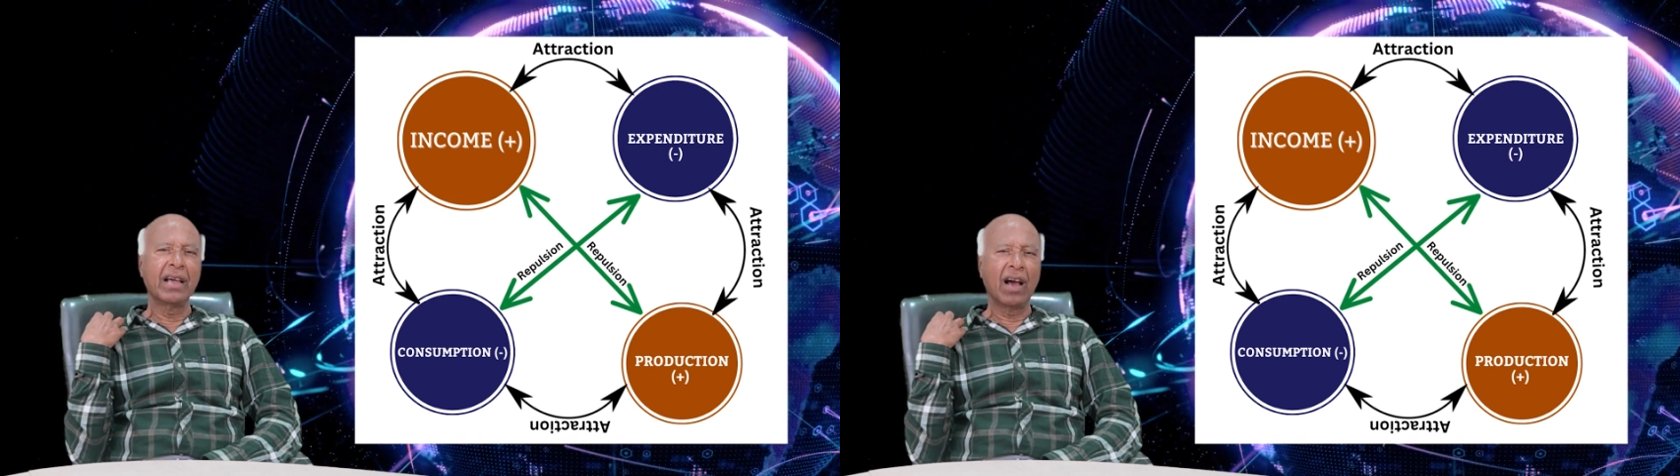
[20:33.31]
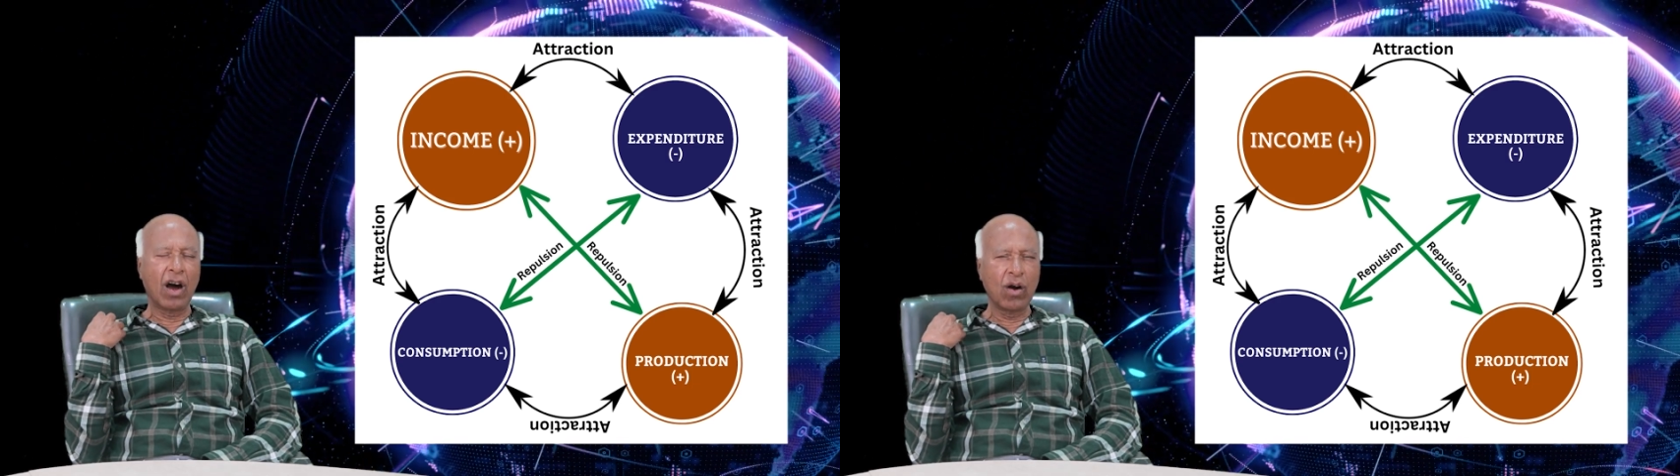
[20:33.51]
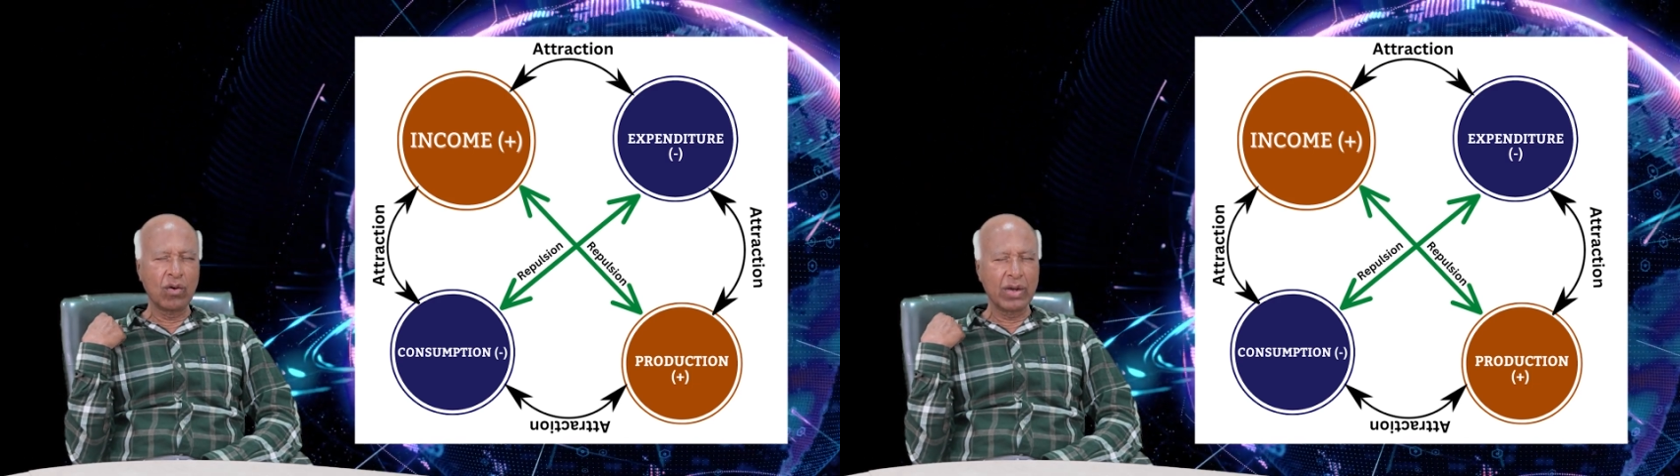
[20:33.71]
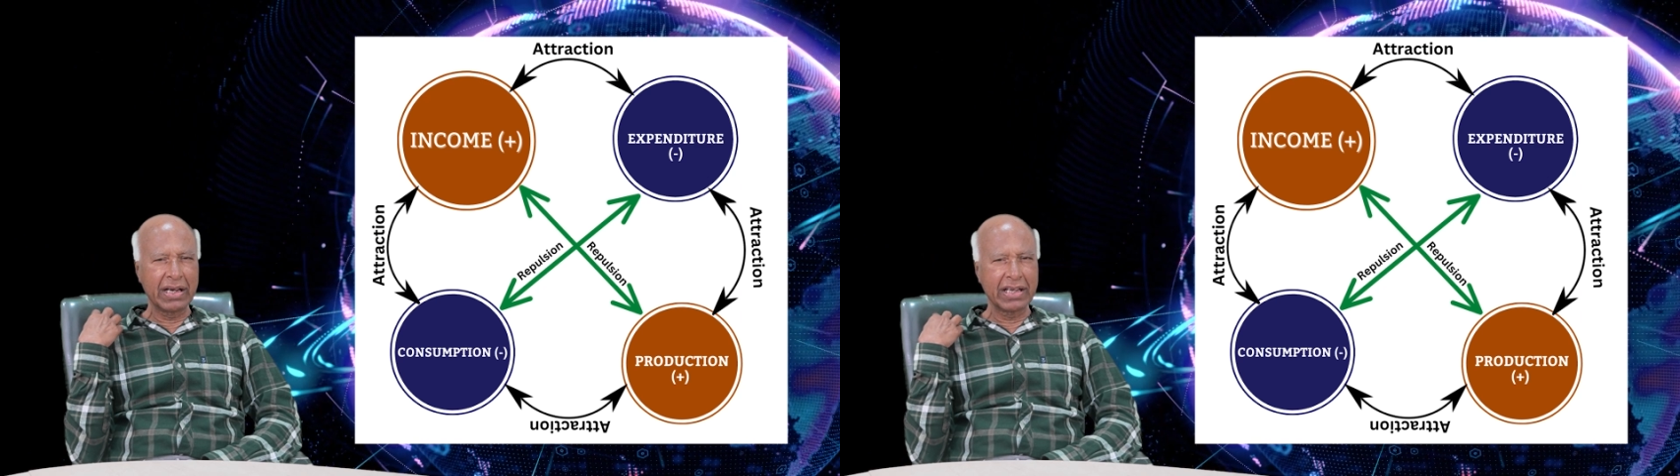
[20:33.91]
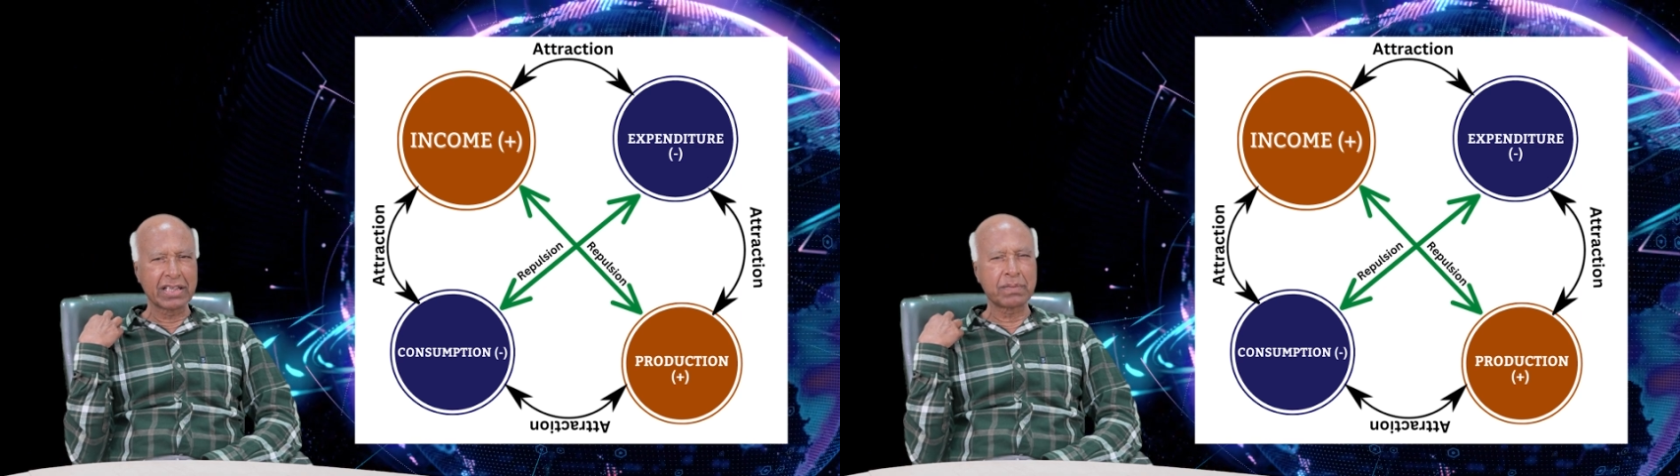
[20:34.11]
how
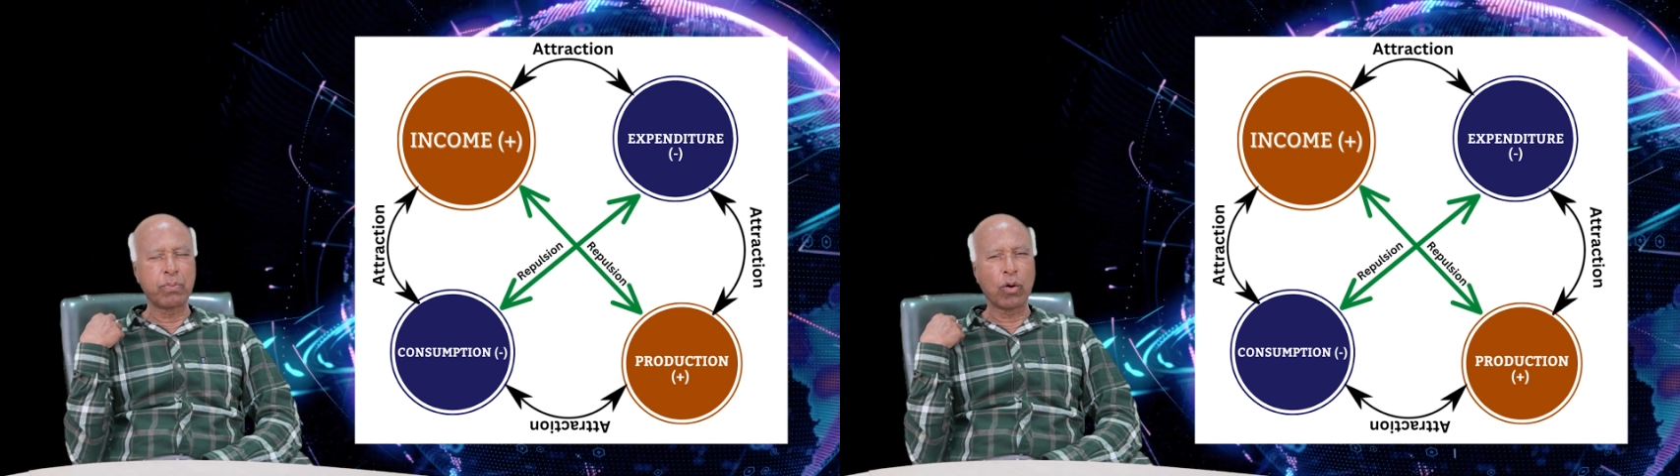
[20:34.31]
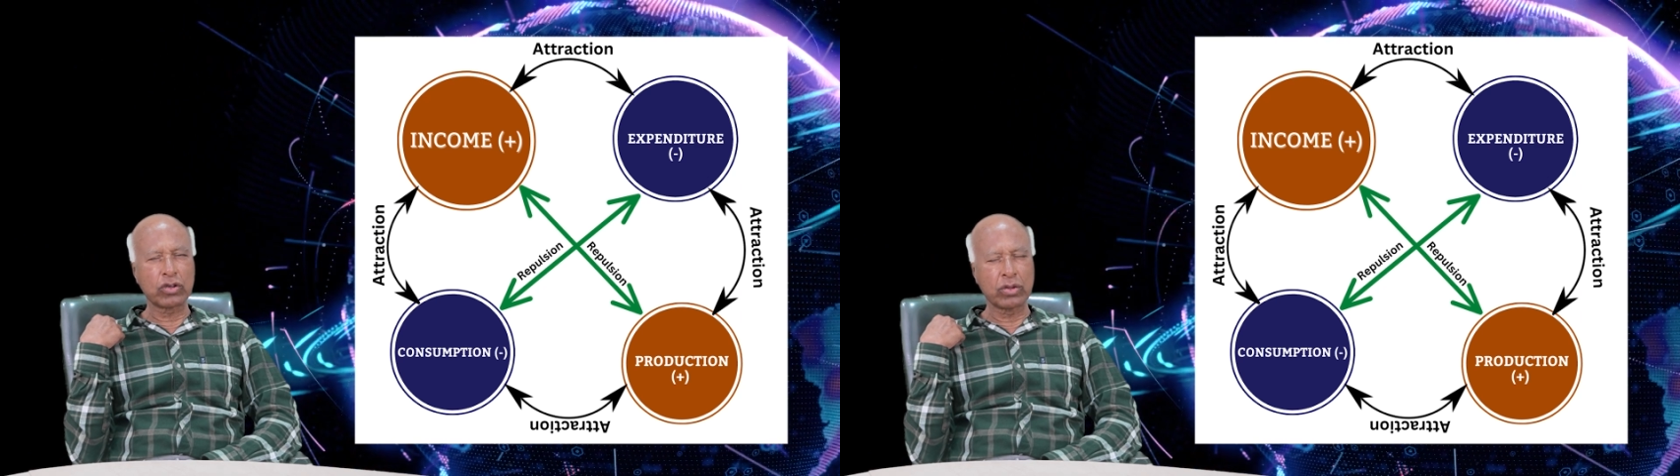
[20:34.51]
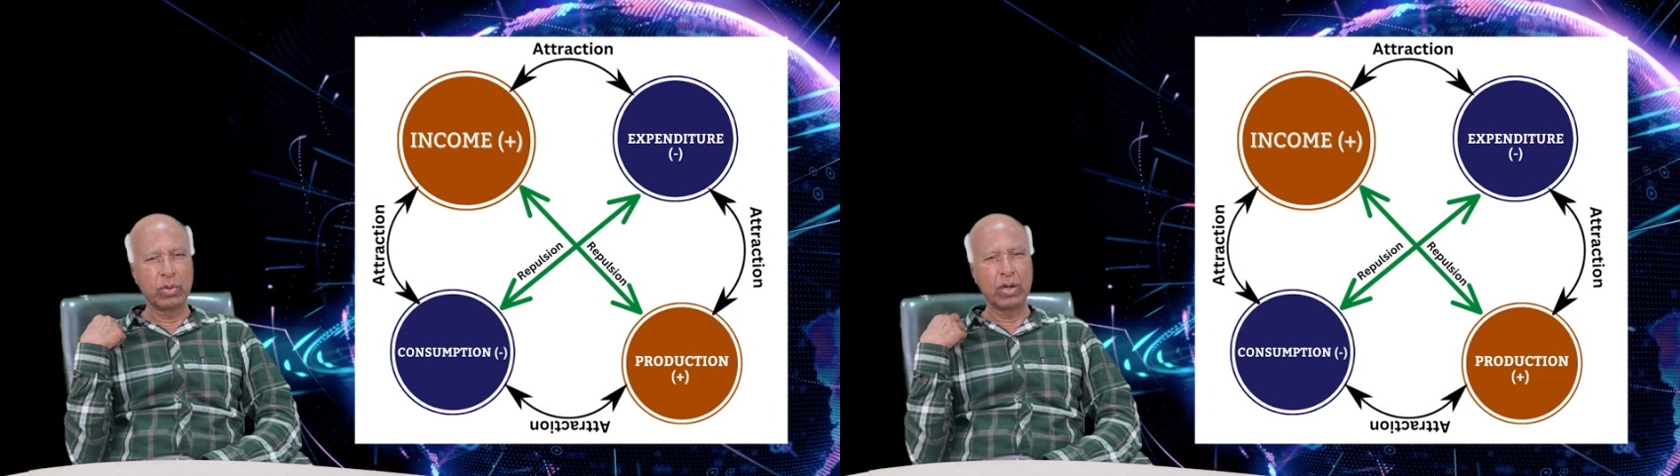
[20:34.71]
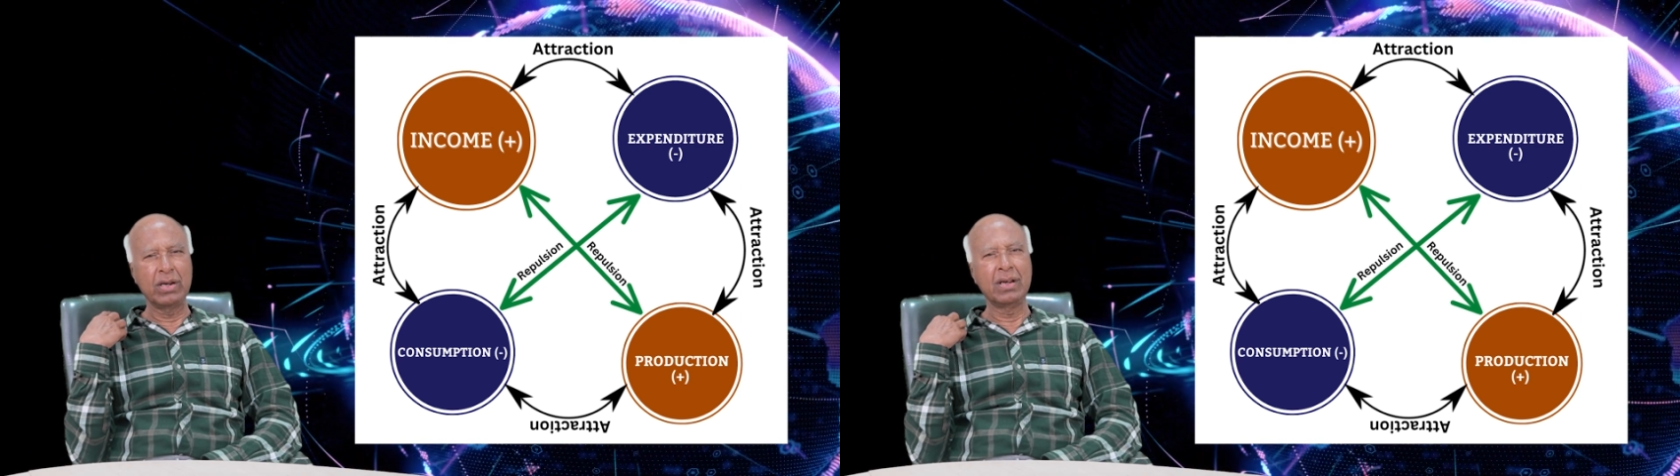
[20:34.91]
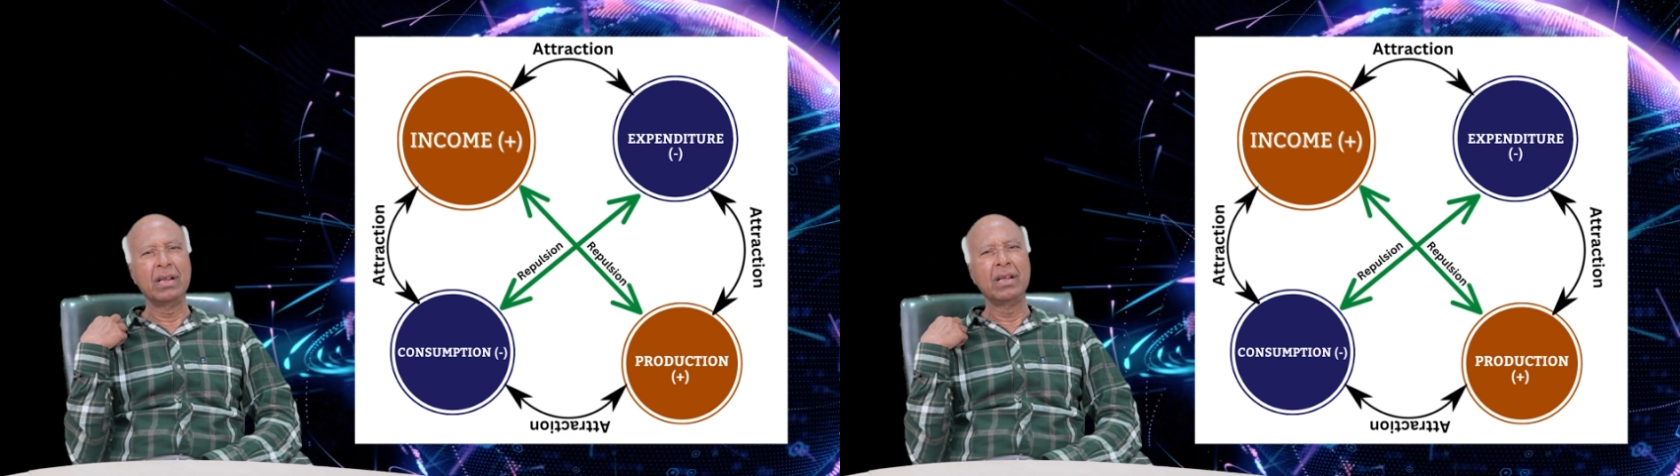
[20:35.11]
it is
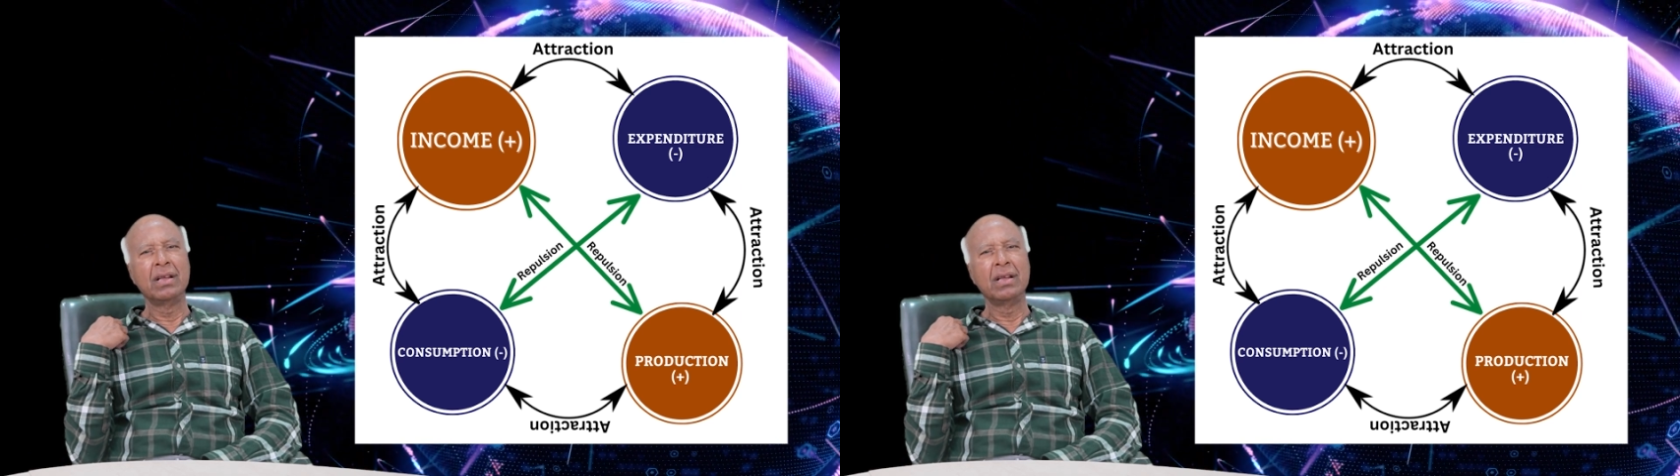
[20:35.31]
possible